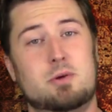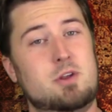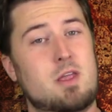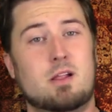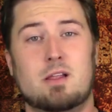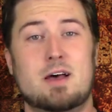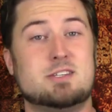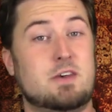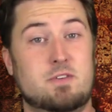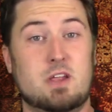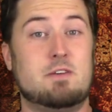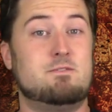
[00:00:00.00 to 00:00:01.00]
But nonetheless, I
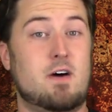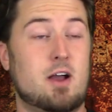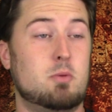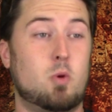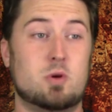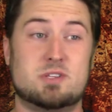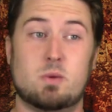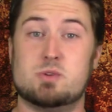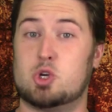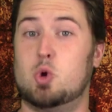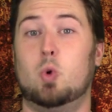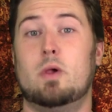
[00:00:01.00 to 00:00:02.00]
feel like Viggo Mortensen was
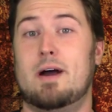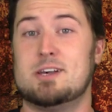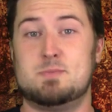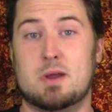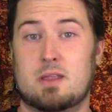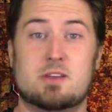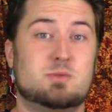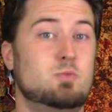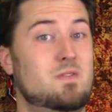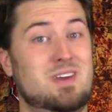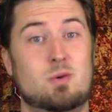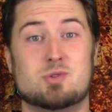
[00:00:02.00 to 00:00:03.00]
a cool aspect of this
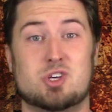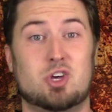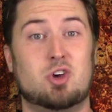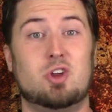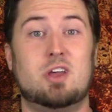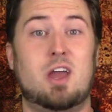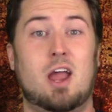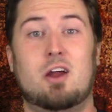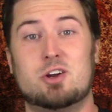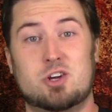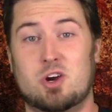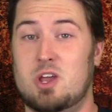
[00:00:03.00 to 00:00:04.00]
movie. He was a good
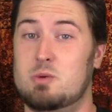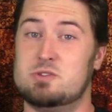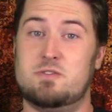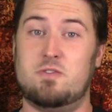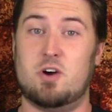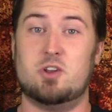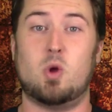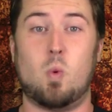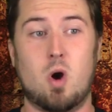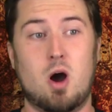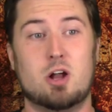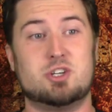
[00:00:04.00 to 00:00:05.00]
character. He was fun to
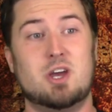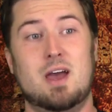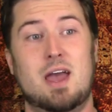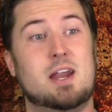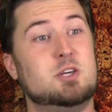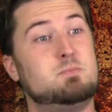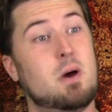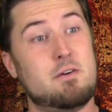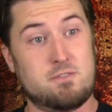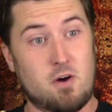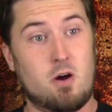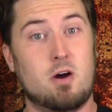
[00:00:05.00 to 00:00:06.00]
watch. And he's by
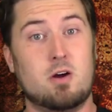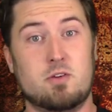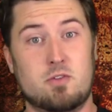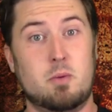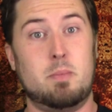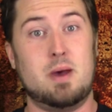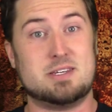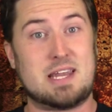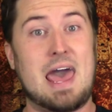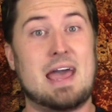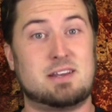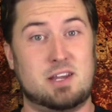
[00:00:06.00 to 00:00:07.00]
far the best
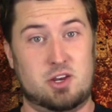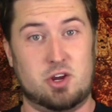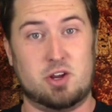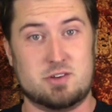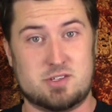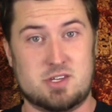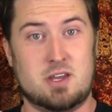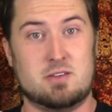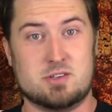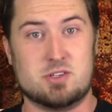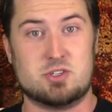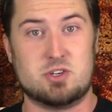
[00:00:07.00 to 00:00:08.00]
acting you're going to see in
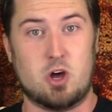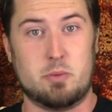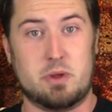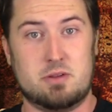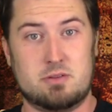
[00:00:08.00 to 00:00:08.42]
this installment.